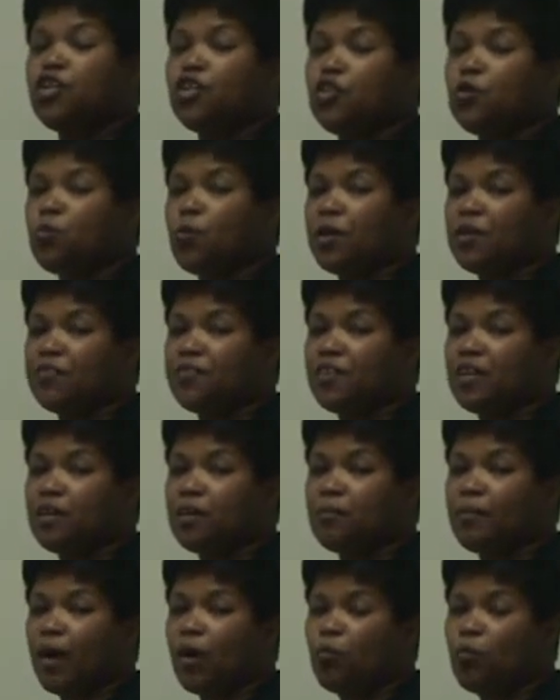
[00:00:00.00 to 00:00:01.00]
you want to think
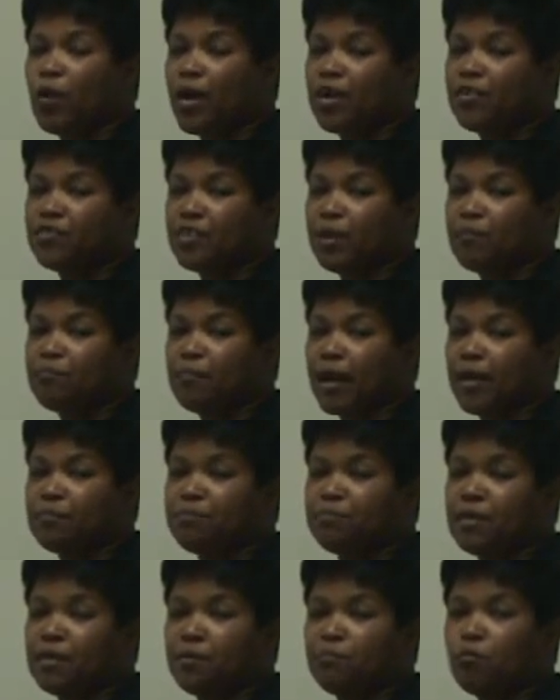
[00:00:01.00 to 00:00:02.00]
about where that
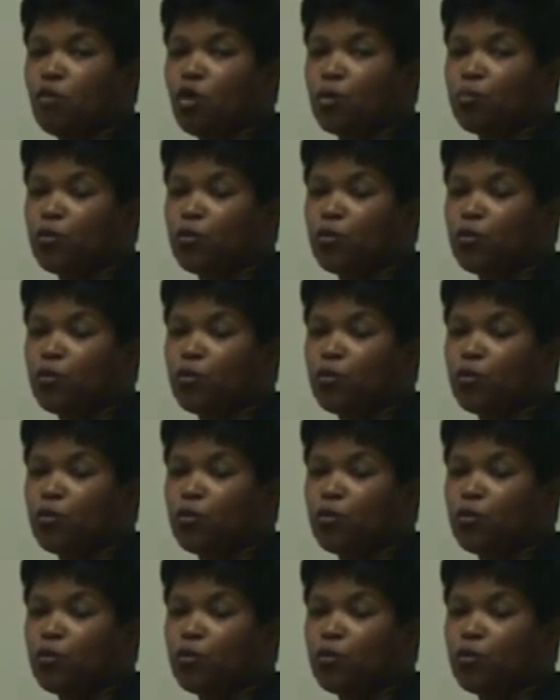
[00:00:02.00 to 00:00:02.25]
might be more